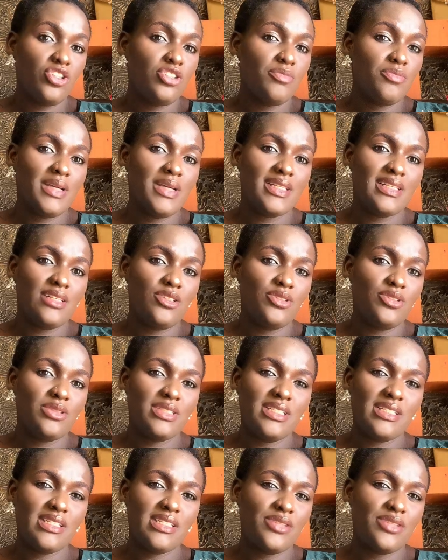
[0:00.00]
bother long
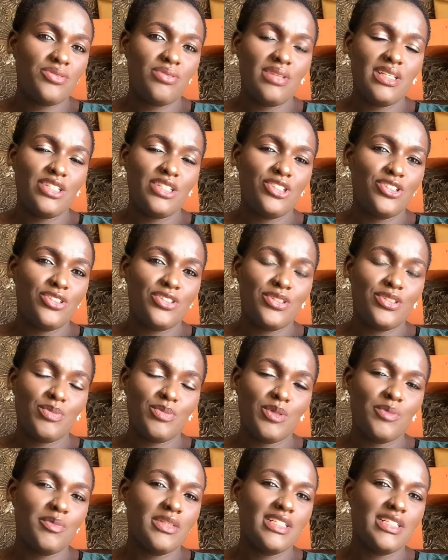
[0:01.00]
distance
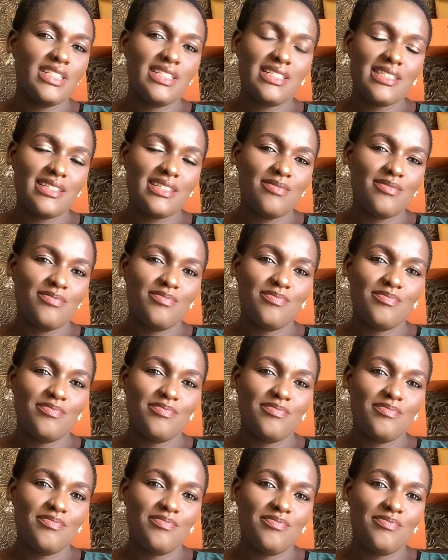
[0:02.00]
relationships, please.
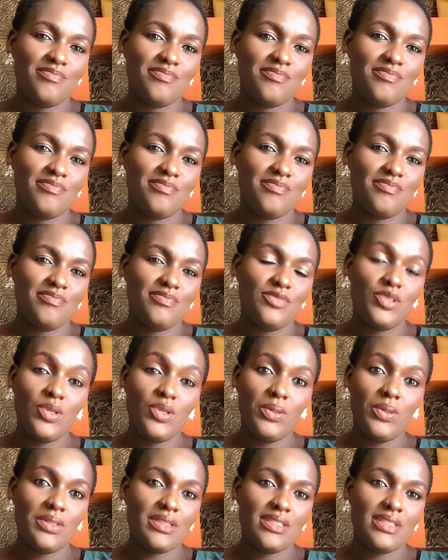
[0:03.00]

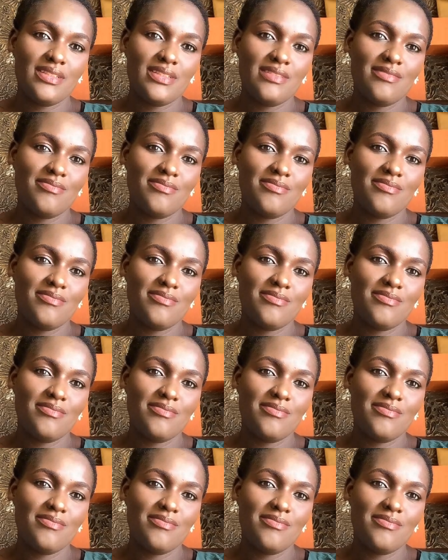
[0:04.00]
Don't.